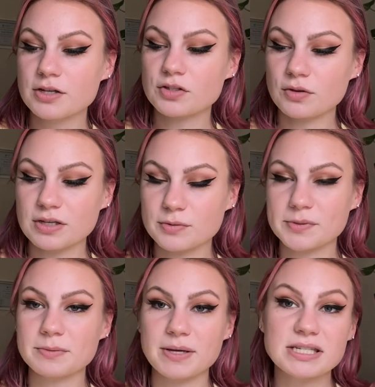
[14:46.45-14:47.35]
So this
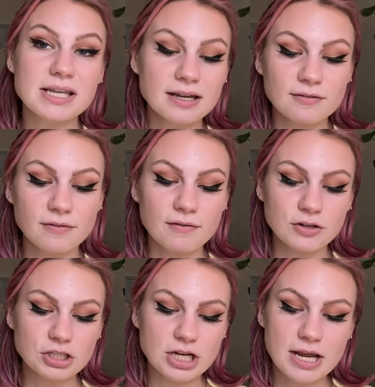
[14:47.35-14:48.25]
was my second
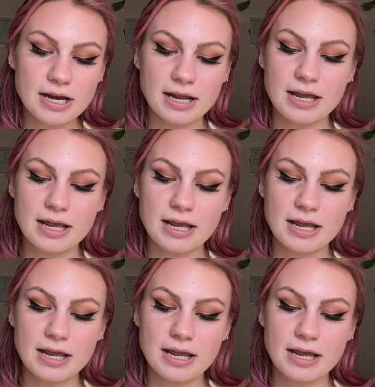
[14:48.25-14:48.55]
favorite shade